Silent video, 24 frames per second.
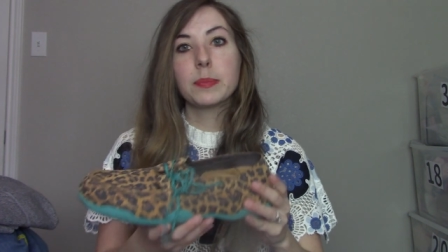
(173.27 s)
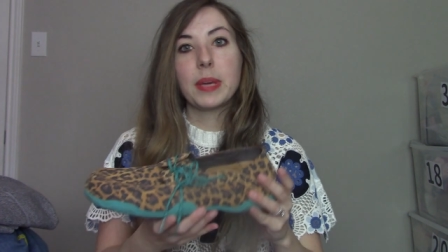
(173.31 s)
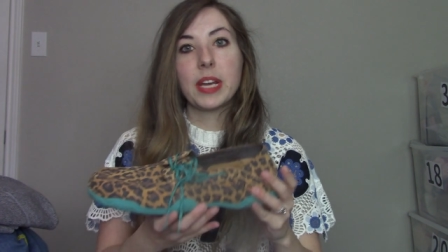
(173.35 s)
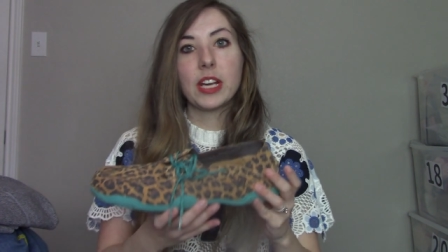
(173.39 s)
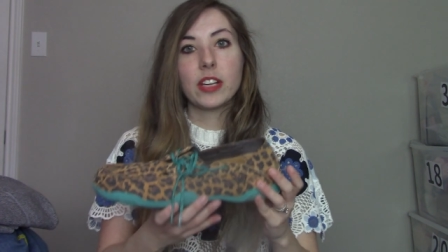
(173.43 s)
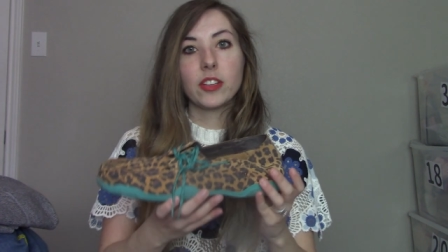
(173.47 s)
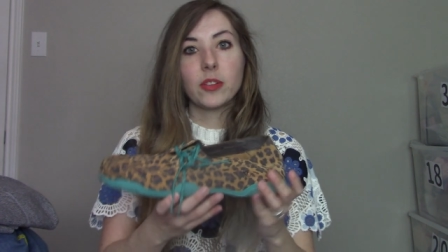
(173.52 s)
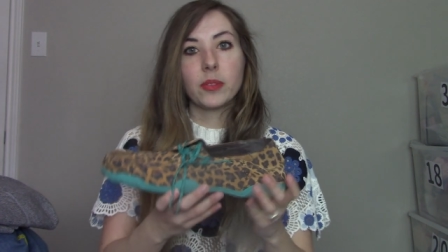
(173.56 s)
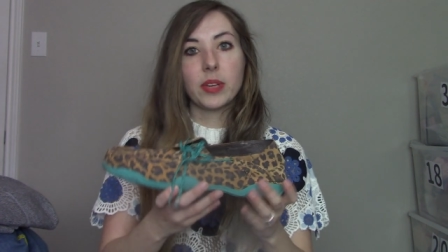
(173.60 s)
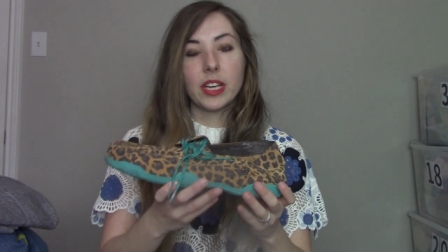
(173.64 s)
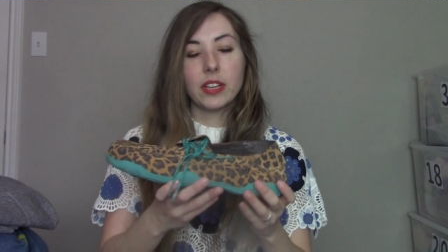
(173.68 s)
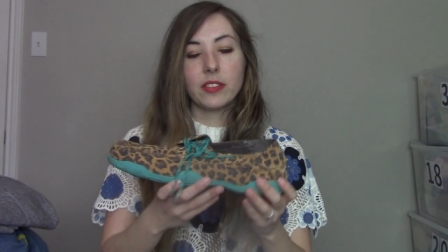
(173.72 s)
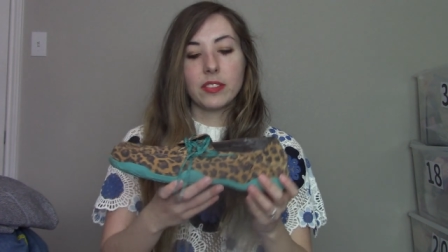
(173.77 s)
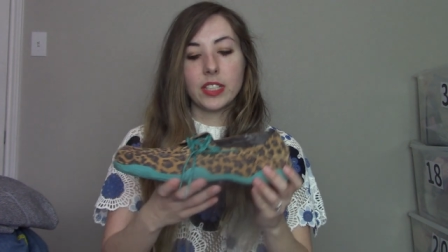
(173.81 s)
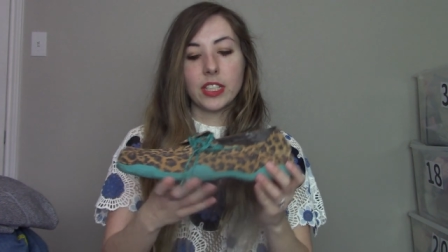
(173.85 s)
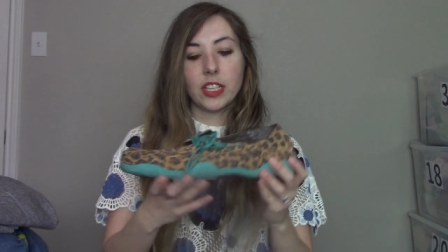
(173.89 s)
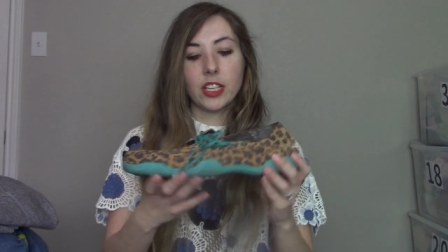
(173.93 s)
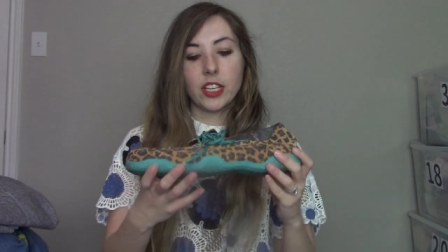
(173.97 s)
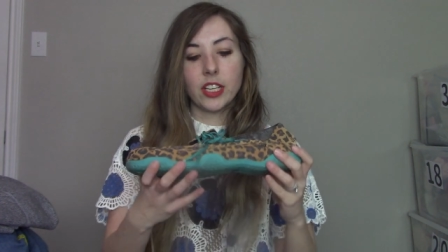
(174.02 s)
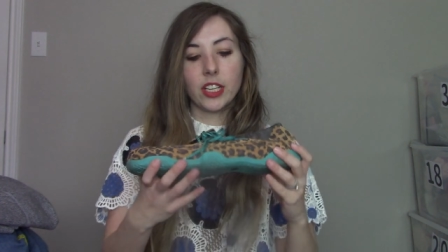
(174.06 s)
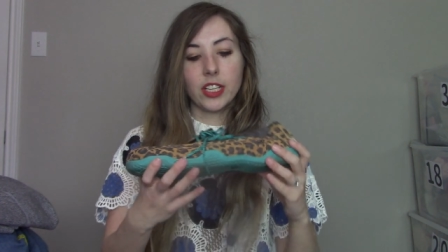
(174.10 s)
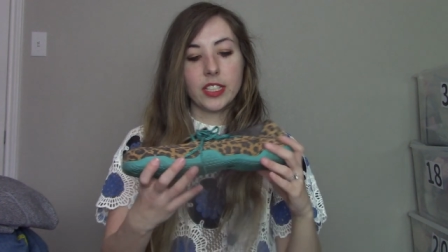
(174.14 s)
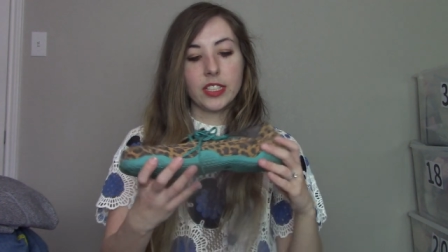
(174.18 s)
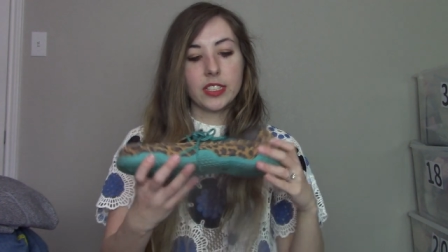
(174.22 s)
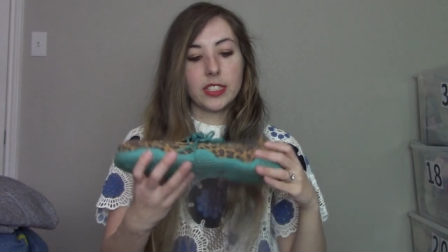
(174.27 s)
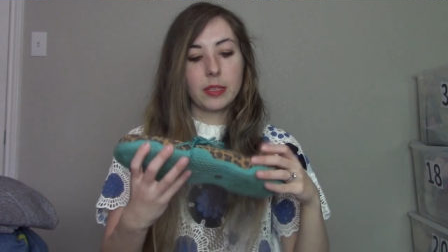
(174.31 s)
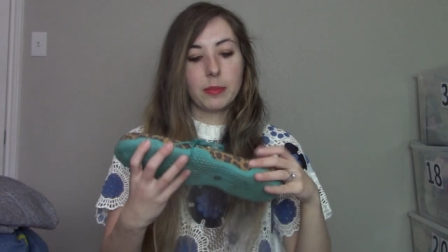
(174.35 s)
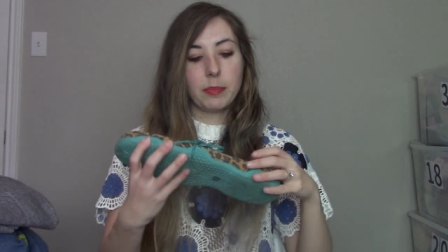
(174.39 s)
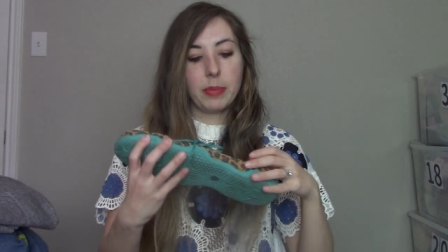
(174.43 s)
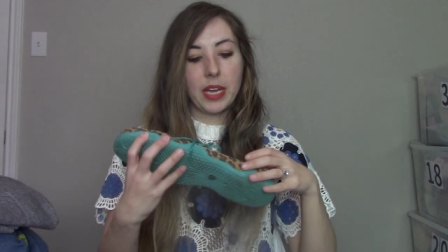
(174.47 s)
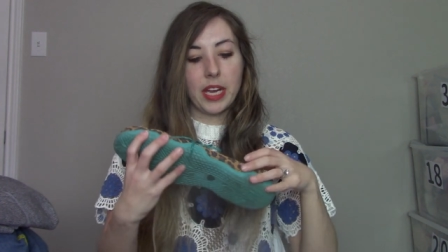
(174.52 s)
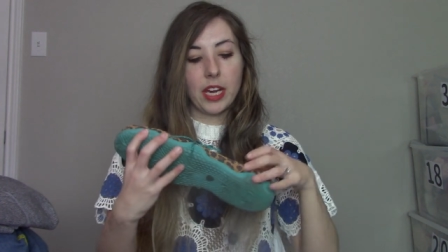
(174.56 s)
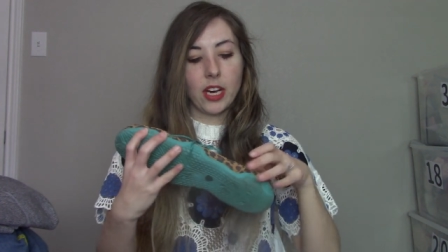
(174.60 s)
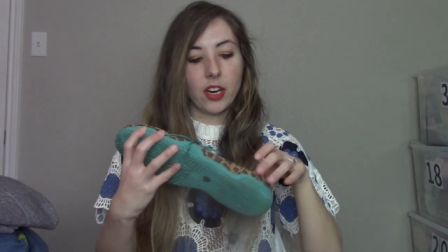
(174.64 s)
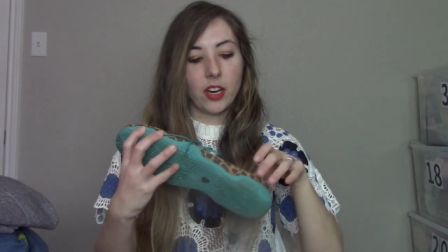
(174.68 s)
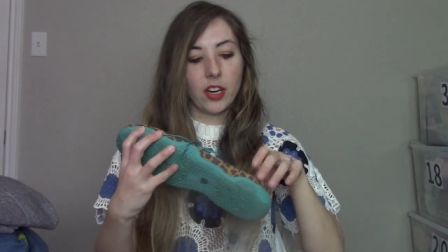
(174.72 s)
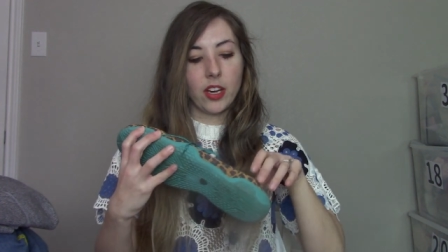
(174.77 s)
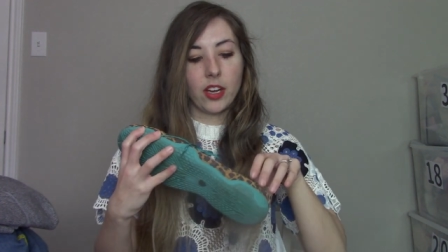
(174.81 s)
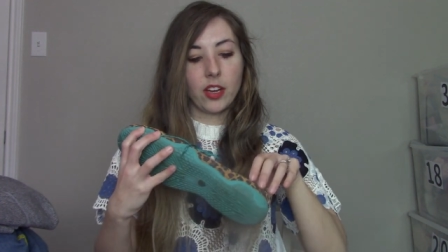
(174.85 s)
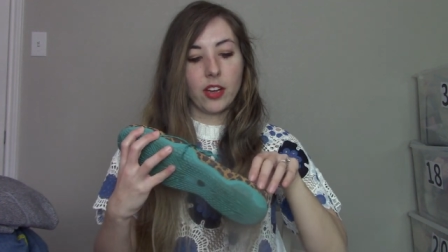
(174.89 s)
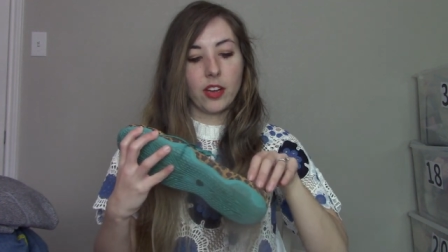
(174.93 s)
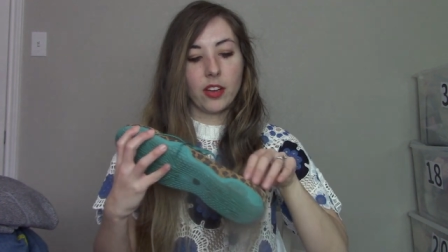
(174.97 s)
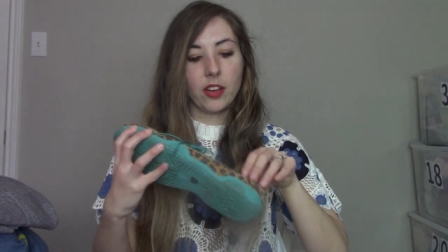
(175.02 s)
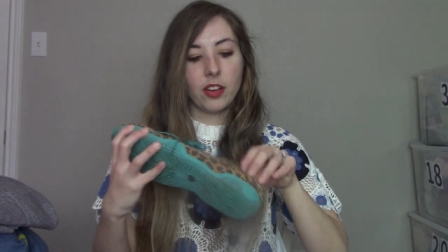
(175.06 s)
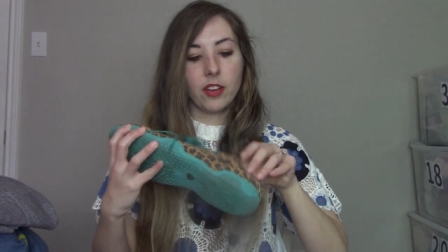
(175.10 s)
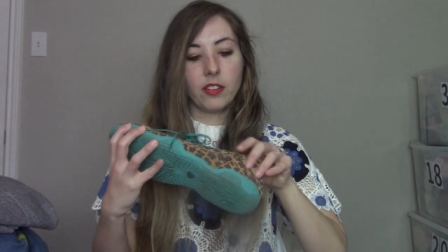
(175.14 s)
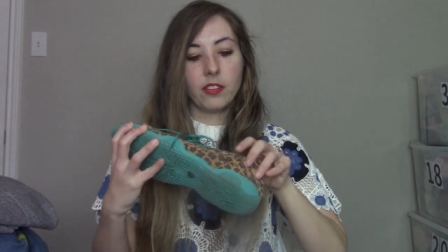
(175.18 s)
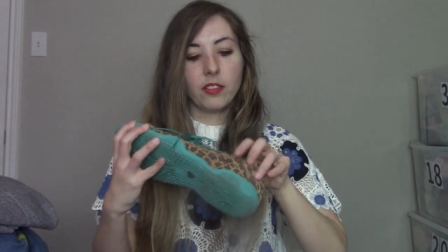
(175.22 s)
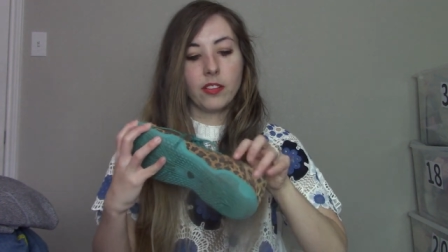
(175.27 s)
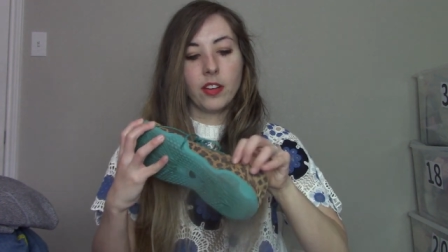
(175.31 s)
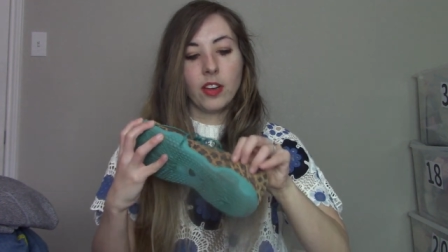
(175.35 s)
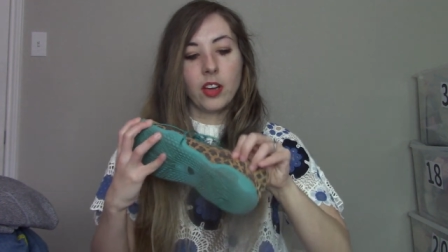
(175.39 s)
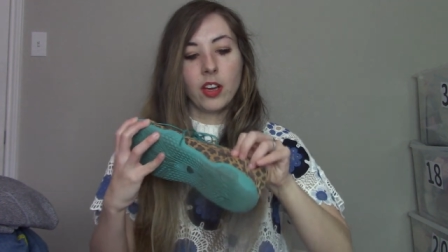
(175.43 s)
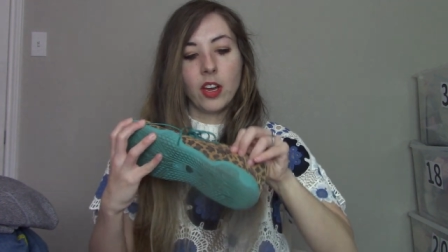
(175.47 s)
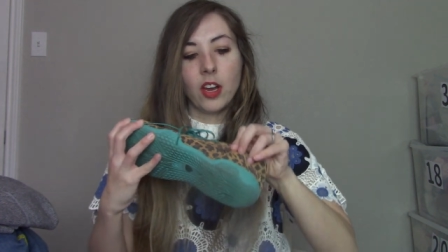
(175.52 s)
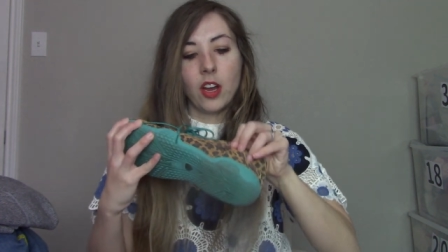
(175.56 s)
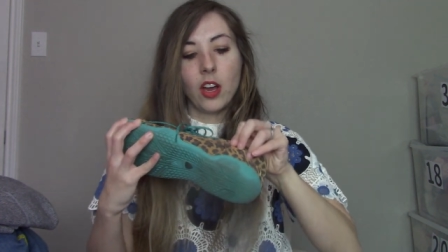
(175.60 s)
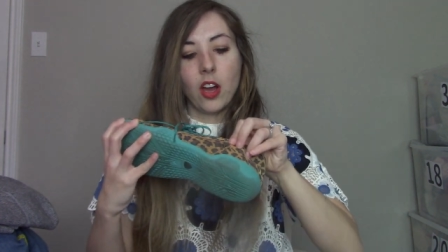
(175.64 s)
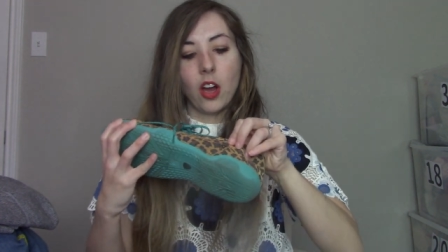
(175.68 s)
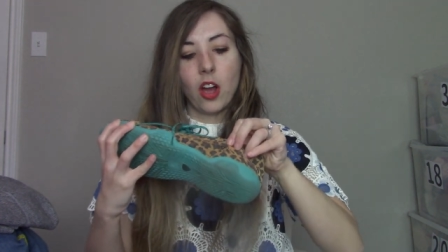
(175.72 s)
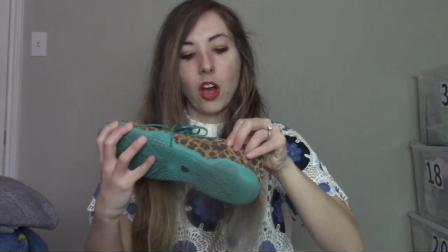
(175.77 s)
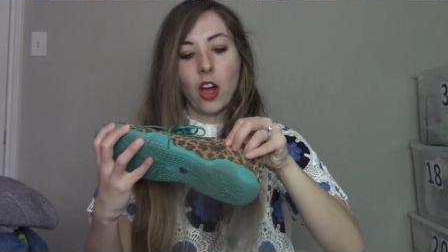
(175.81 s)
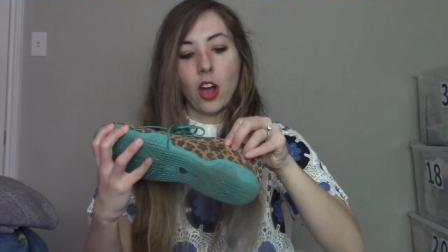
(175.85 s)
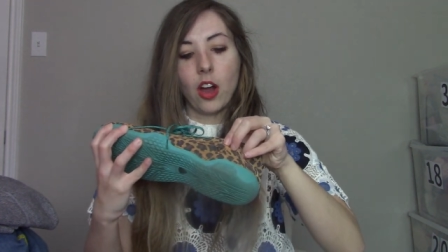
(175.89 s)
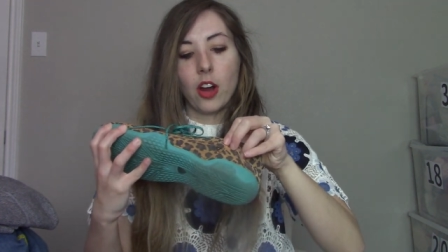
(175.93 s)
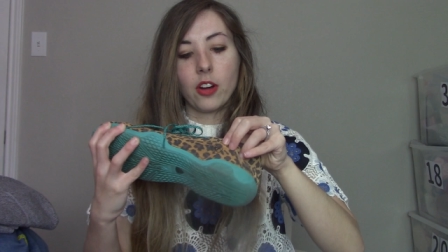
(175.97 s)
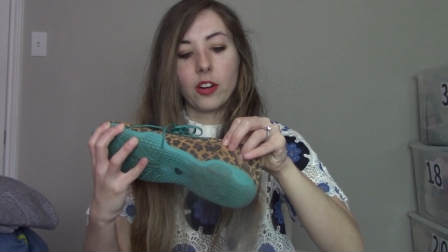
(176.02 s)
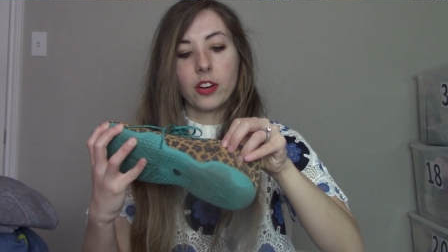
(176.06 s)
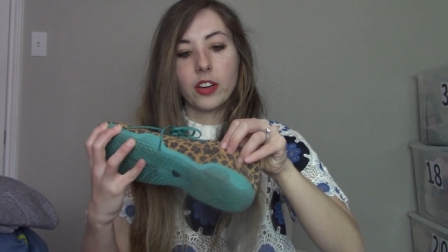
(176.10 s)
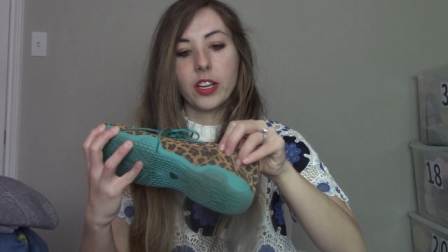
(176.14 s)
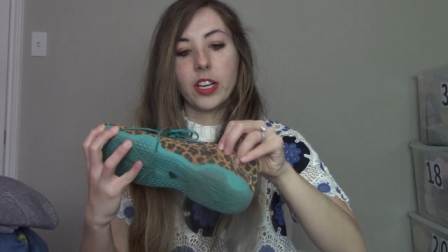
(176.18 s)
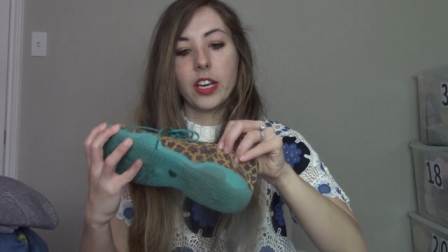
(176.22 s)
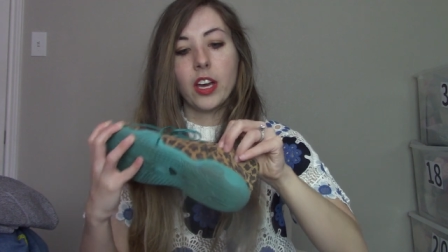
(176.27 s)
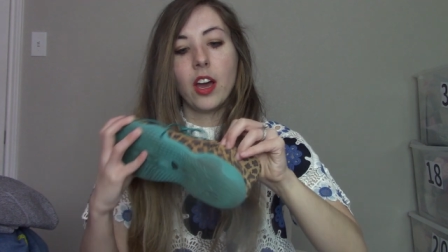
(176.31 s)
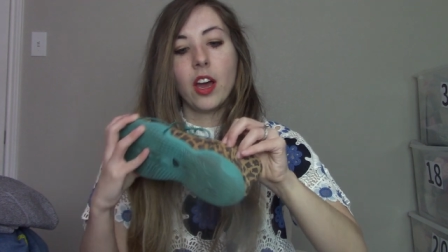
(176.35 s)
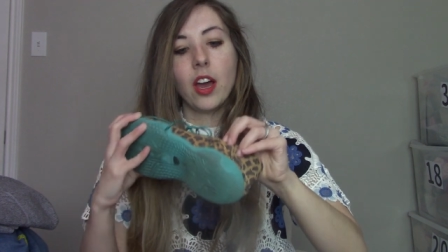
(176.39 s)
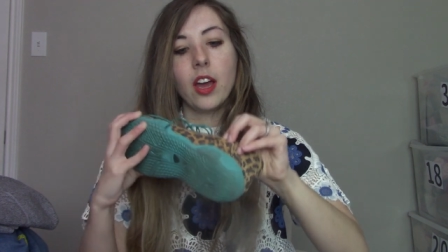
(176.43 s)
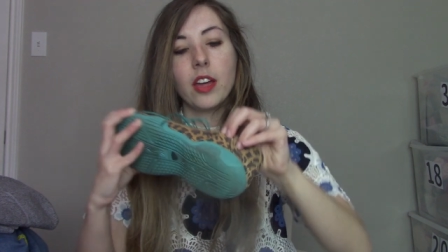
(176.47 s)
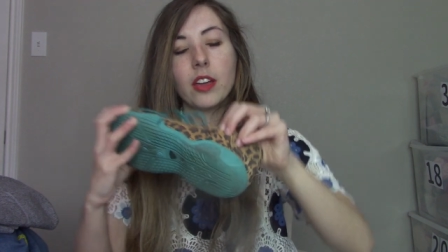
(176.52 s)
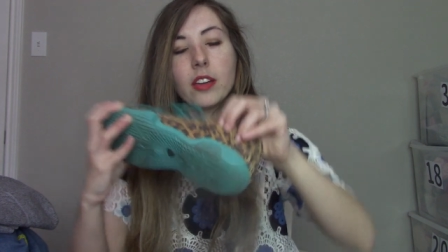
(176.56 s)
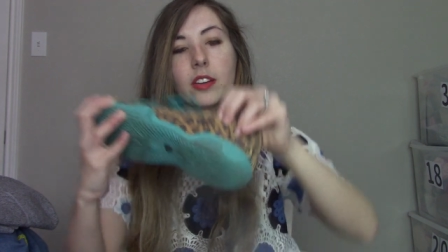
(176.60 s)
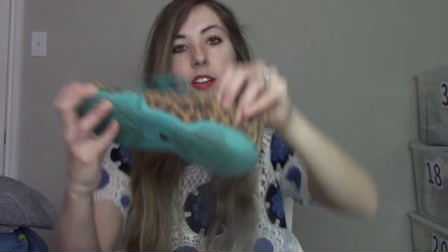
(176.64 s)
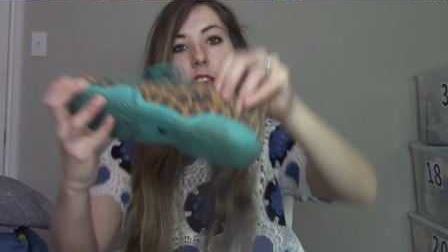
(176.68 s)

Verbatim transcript: pair that we have here is a pair of Ariat,